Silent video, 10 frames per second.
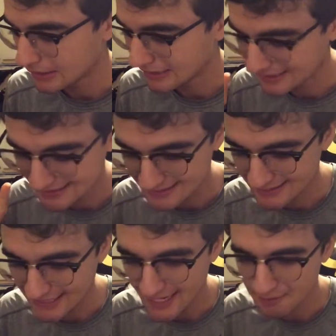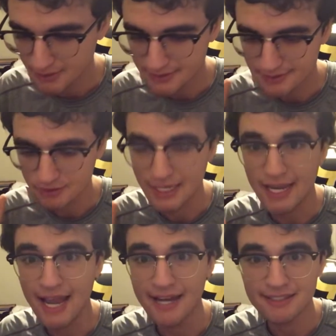his name is
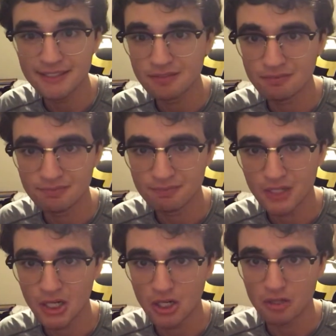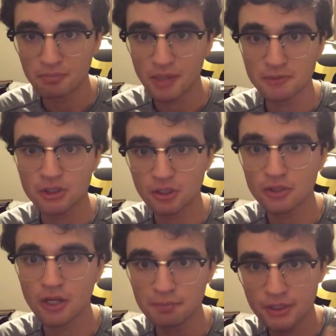Alan. Um, I'm gonna show
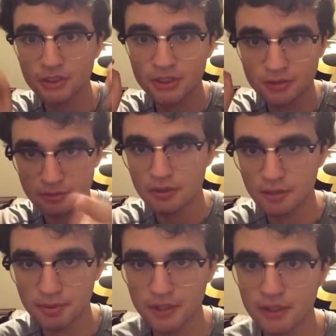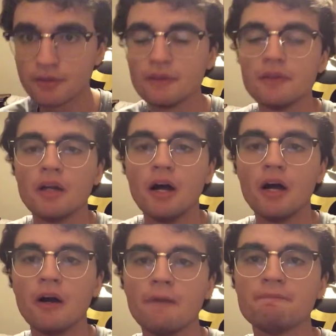y'all a picture up here.
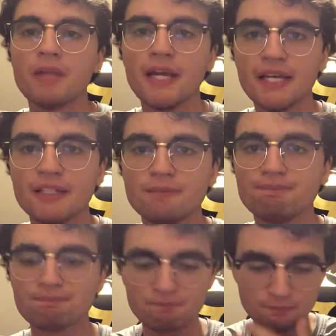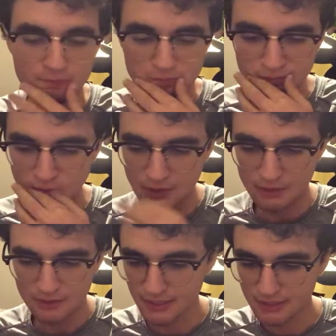Um, and uh,
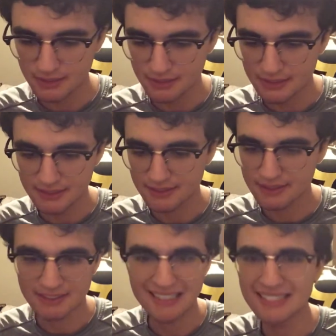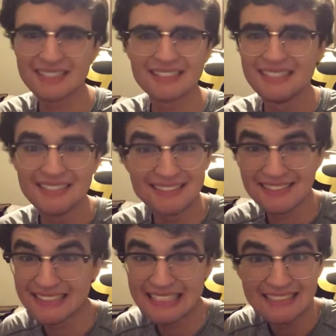technically, he's just like
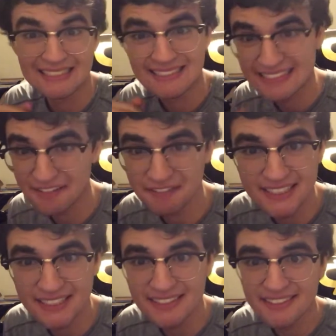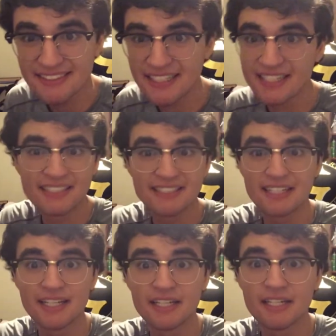he's in his 70s, and he
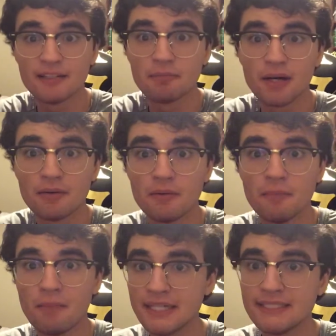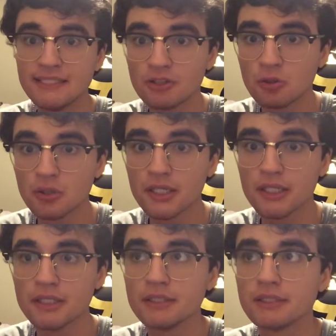and my, my decoy
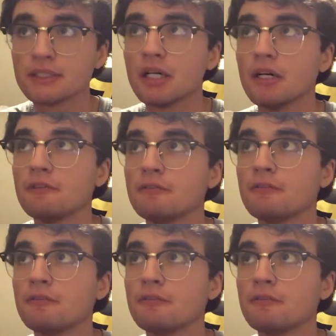is of. Uh,